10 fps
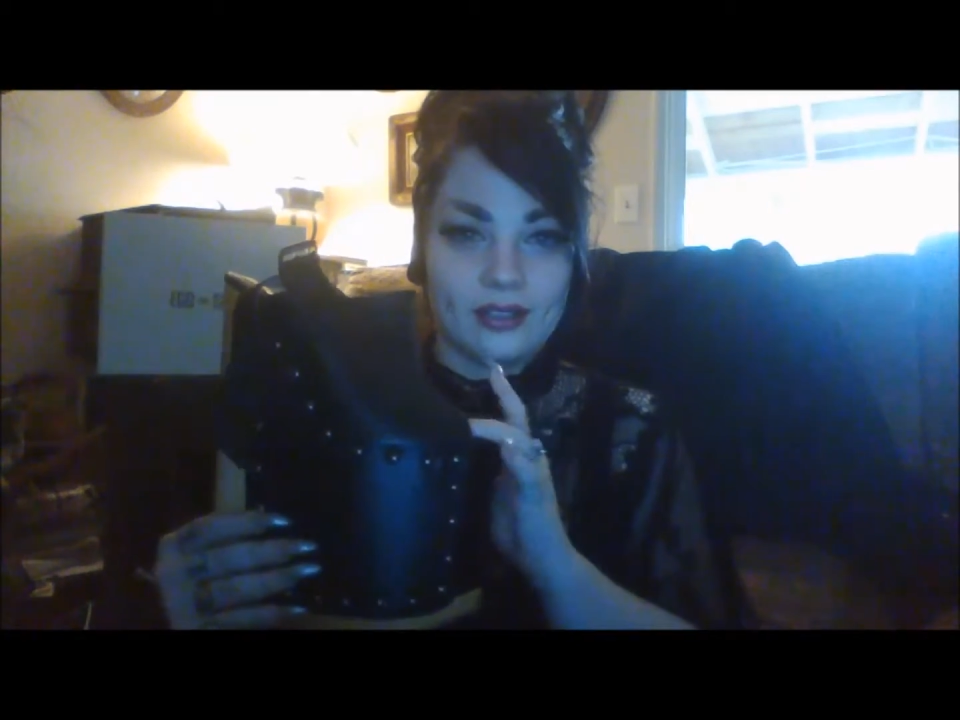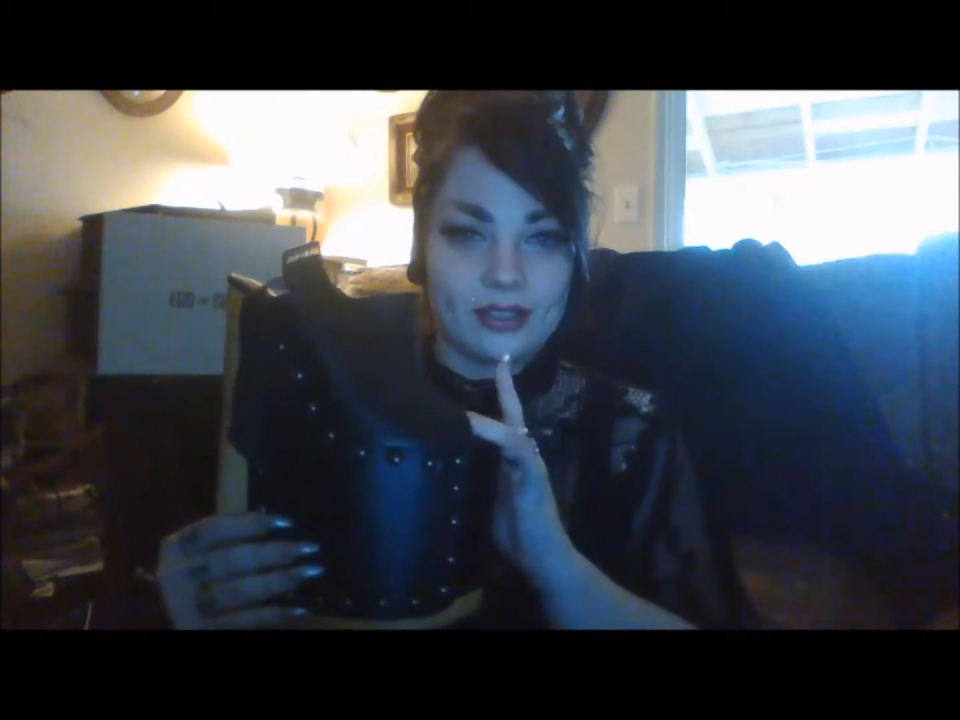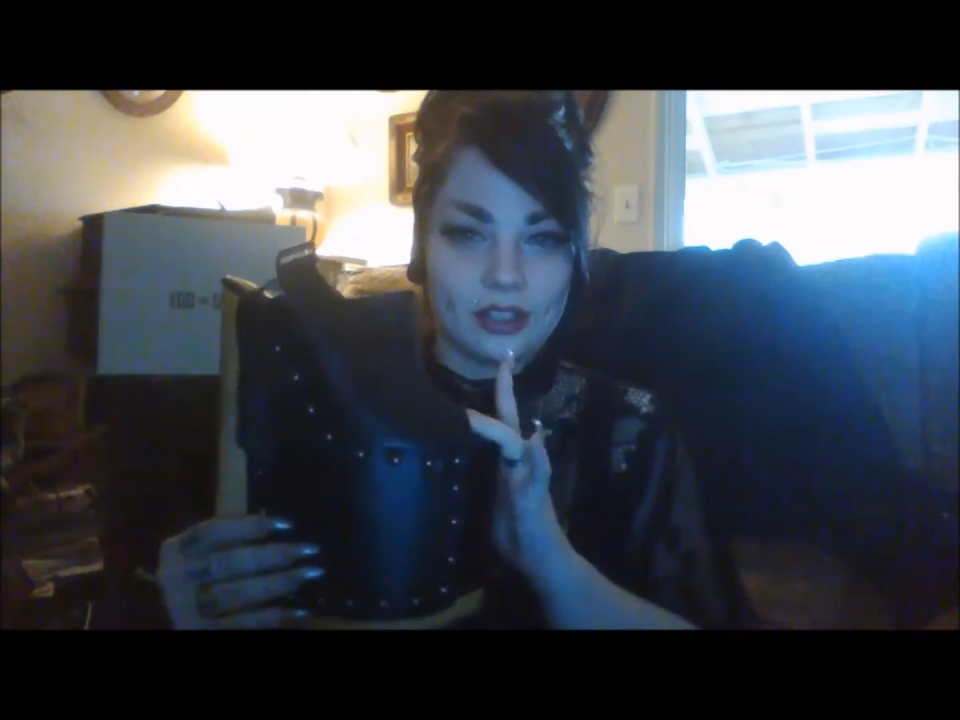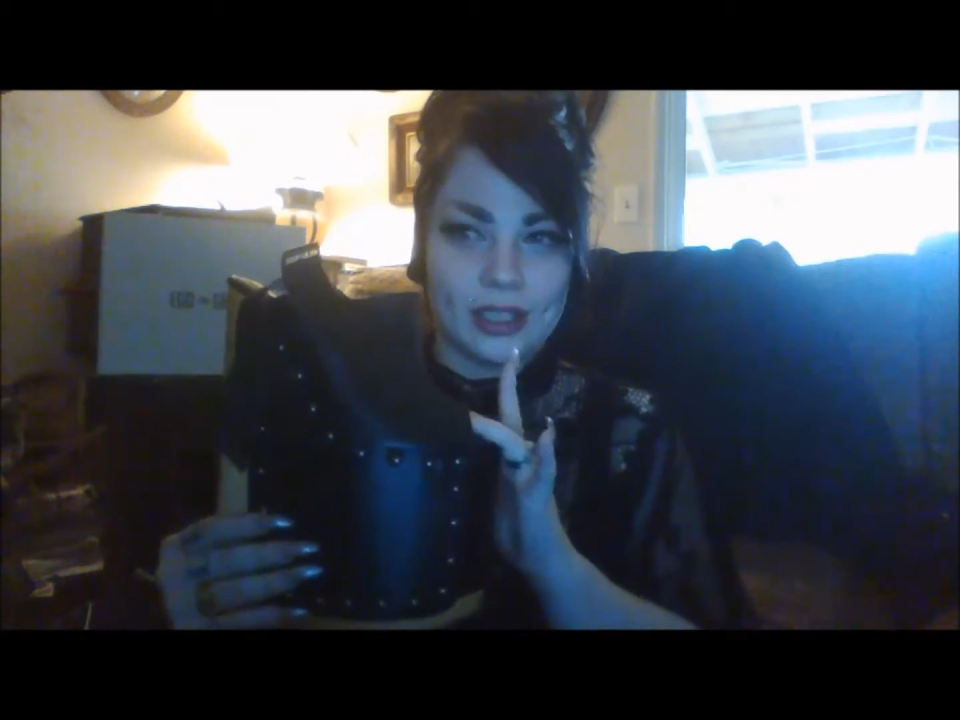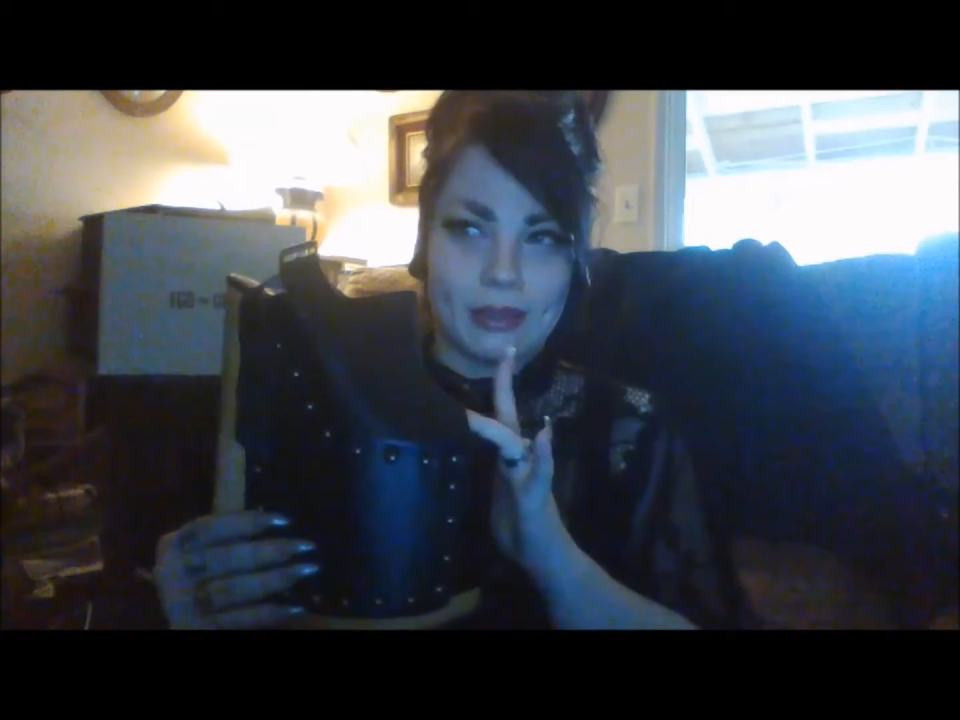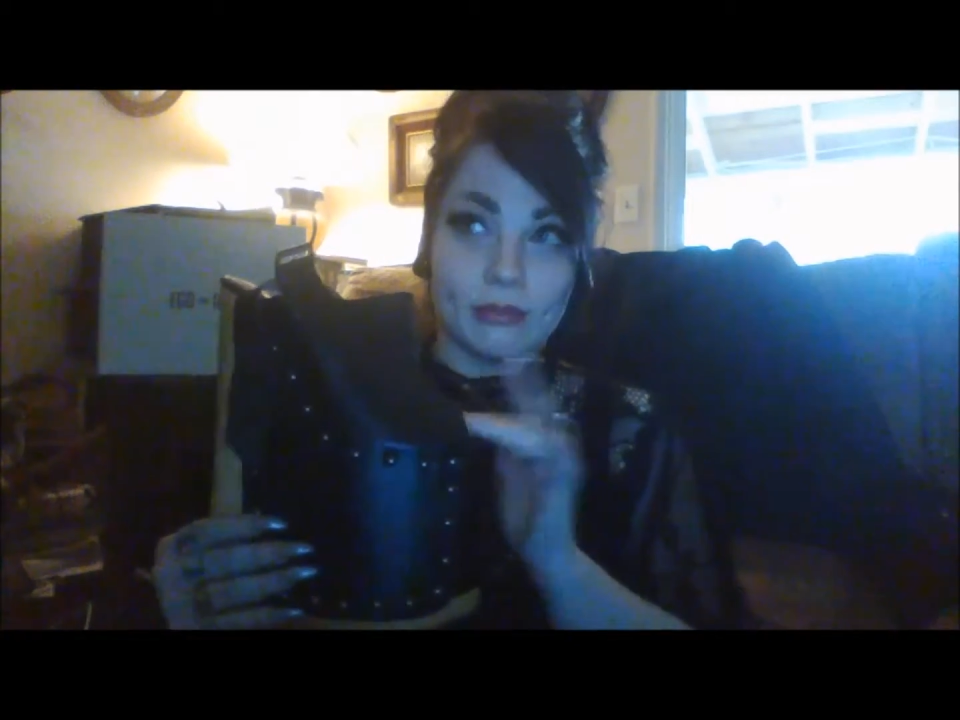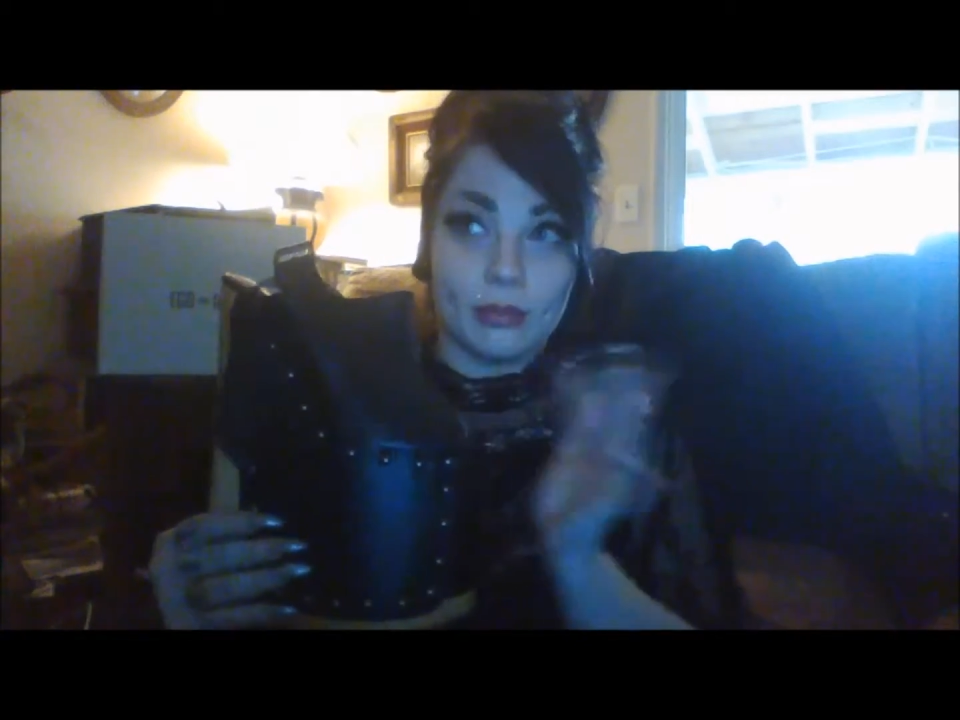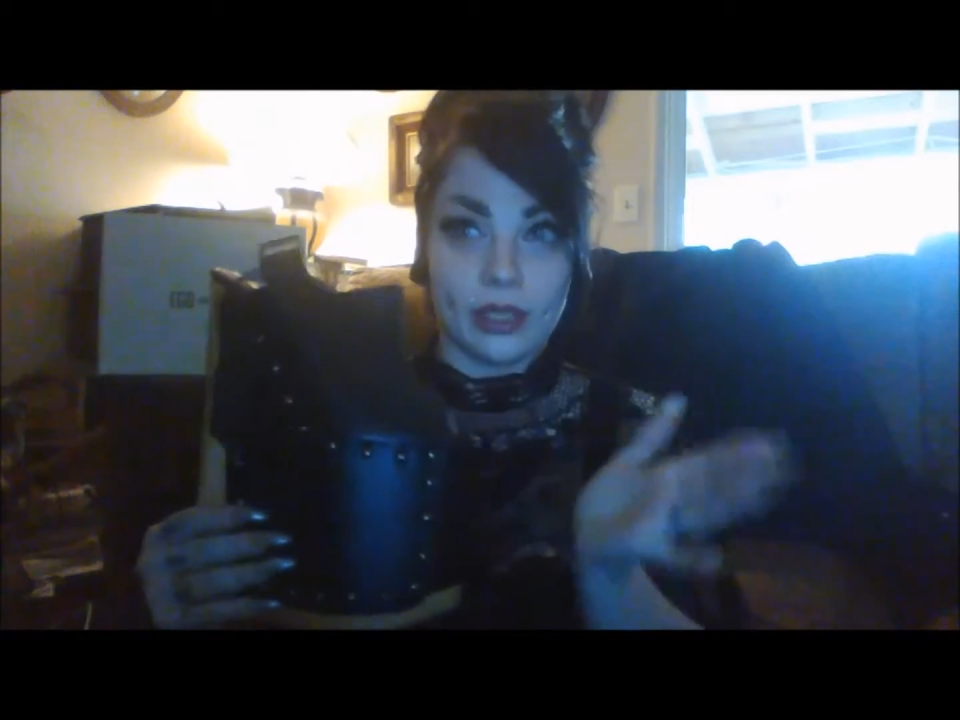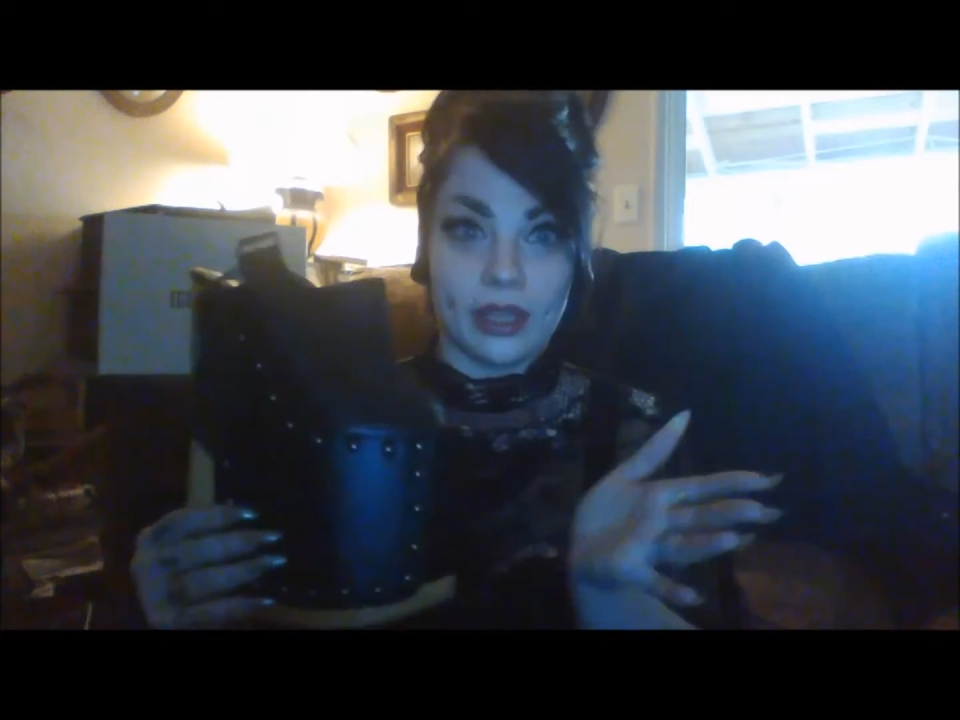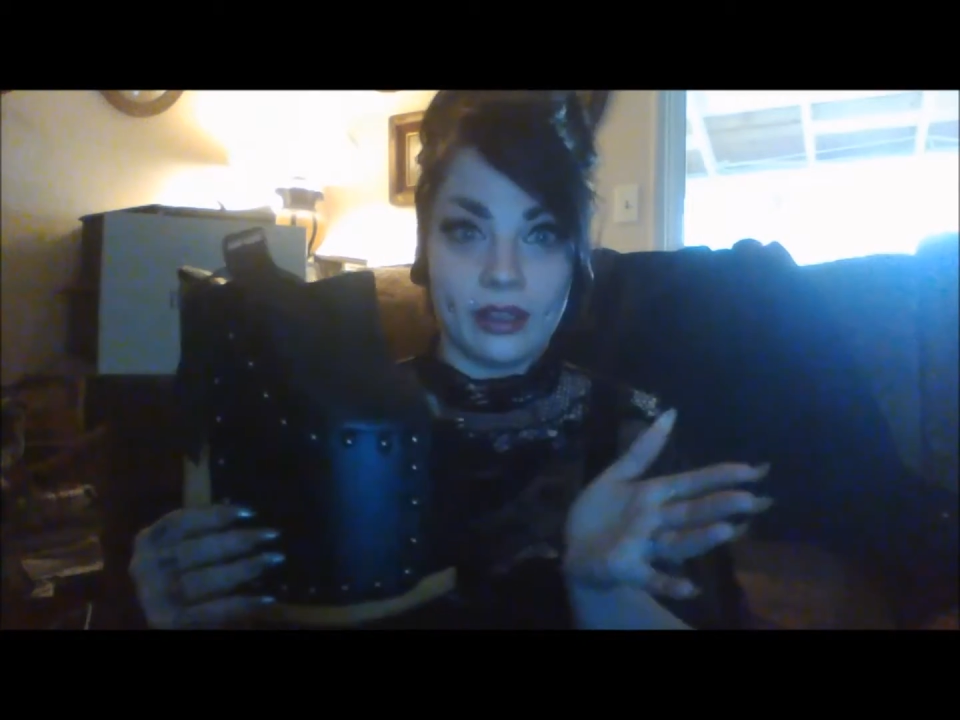so like
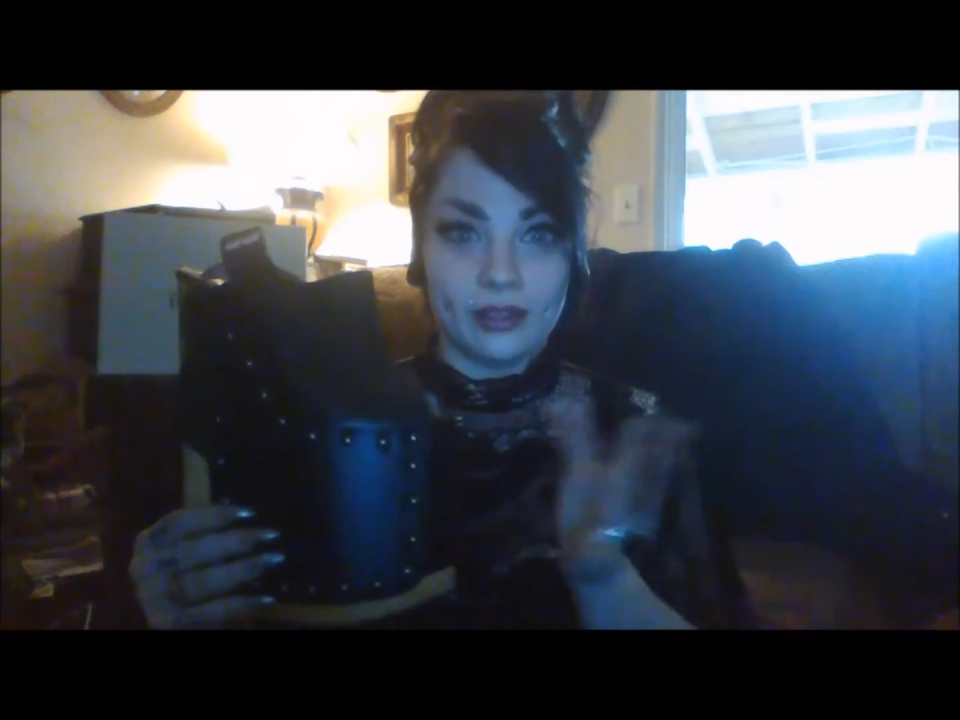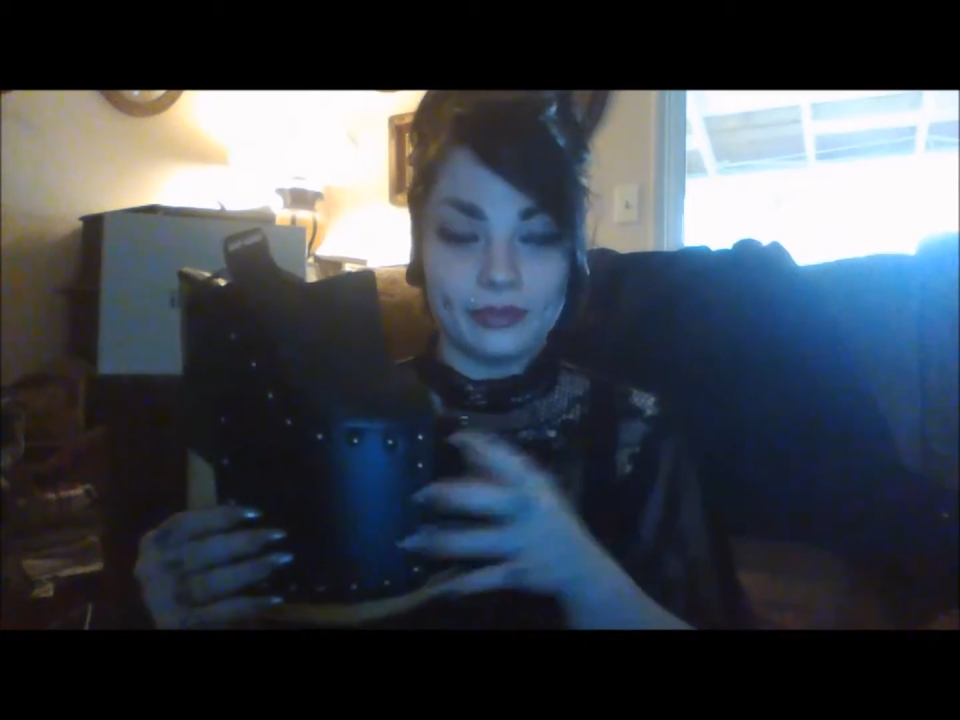leather.